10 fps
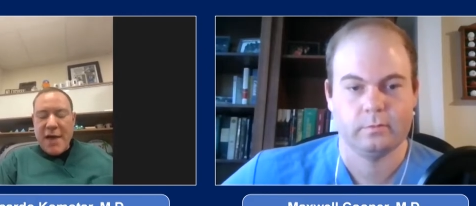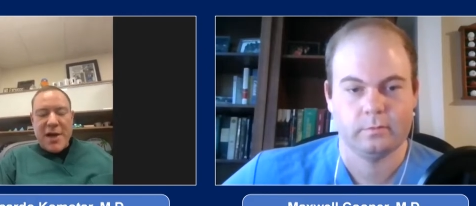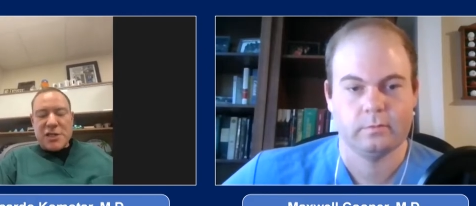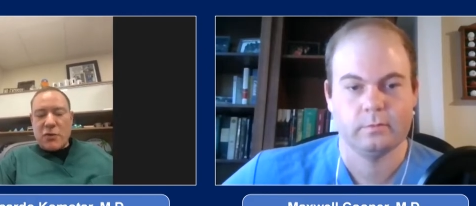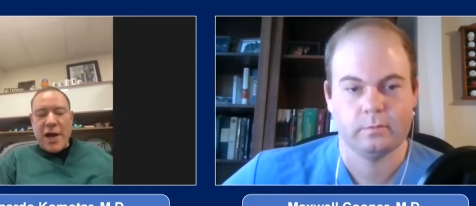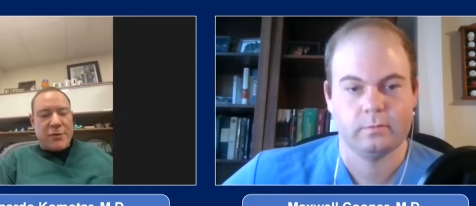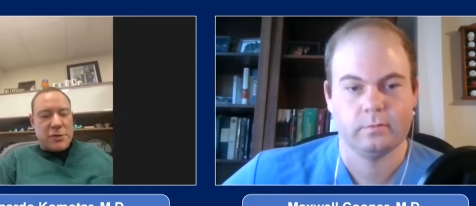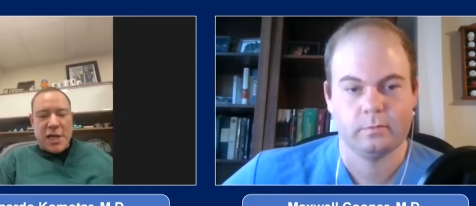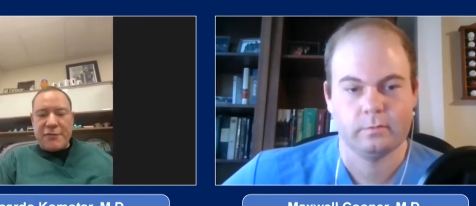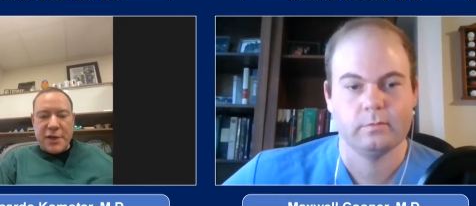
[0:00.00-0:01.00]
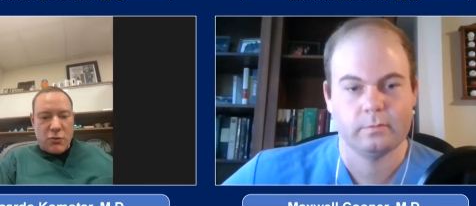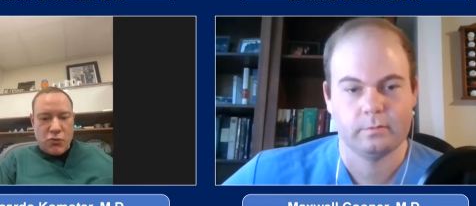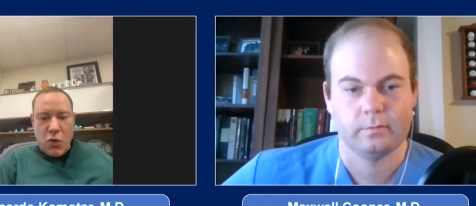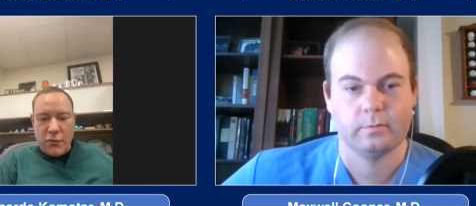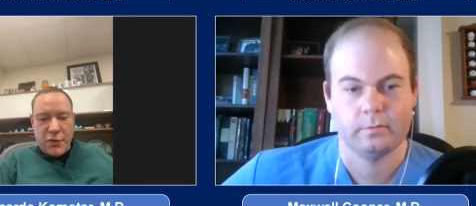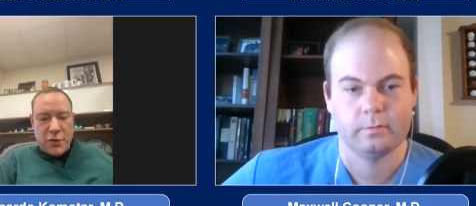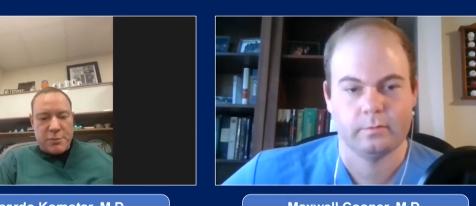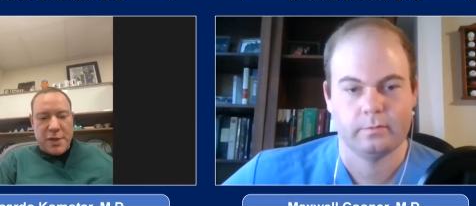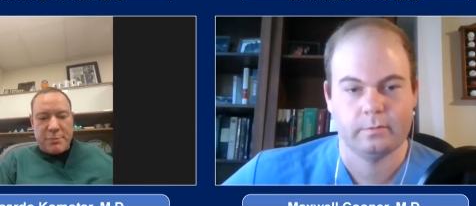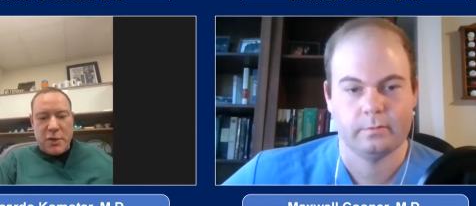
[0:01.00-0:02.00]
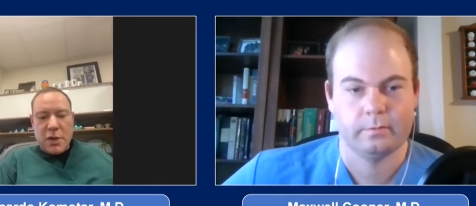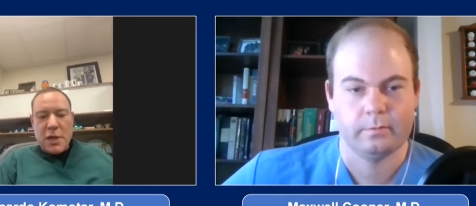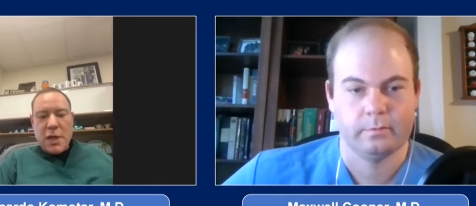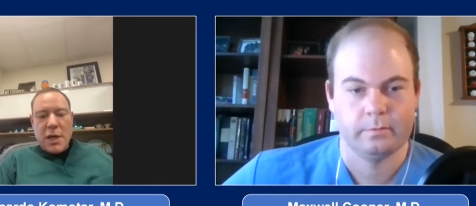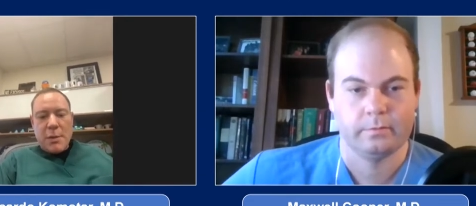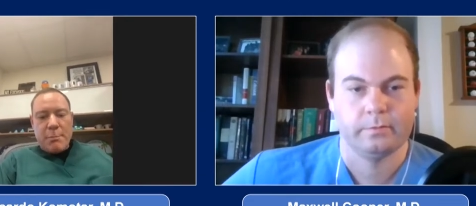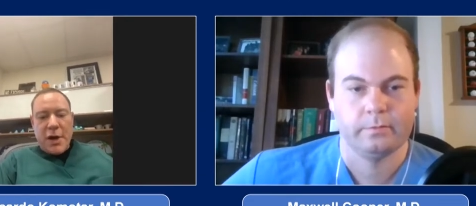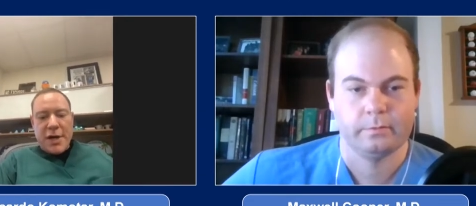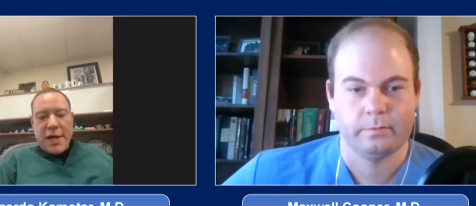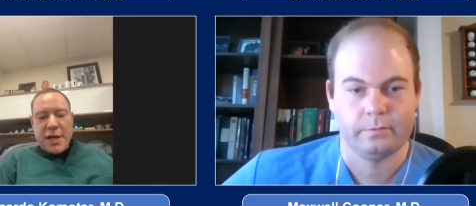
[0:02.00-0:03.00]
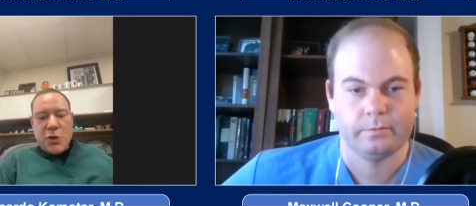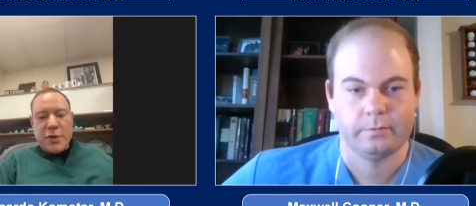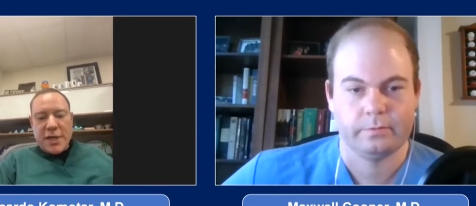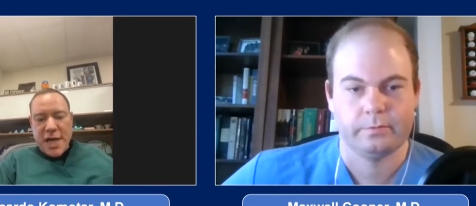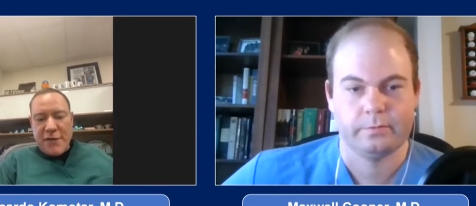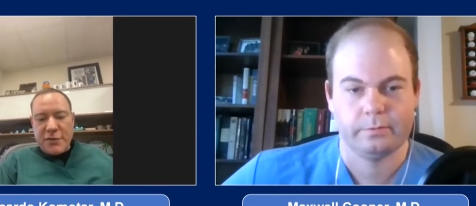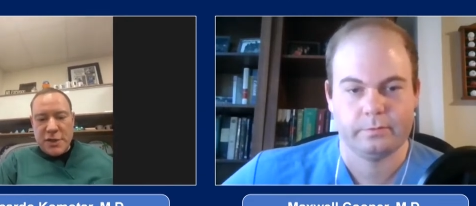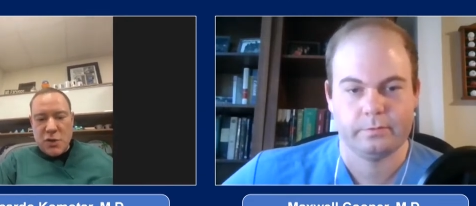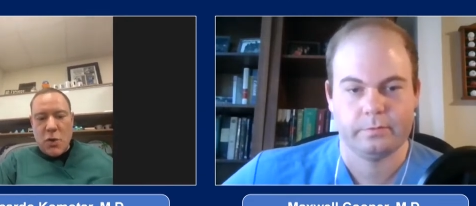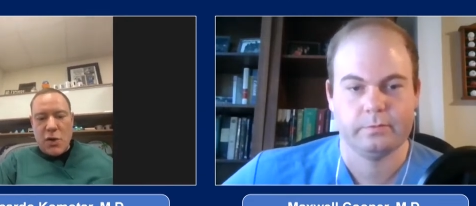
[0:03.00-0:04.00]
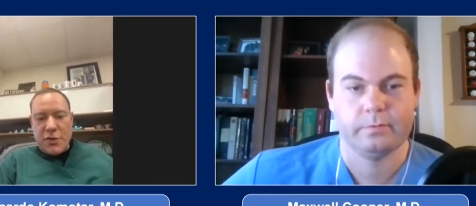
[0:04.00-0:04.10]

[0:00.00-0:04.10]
Speaker 1: And that's great. There's definitely a role for those people, but you can definitely do all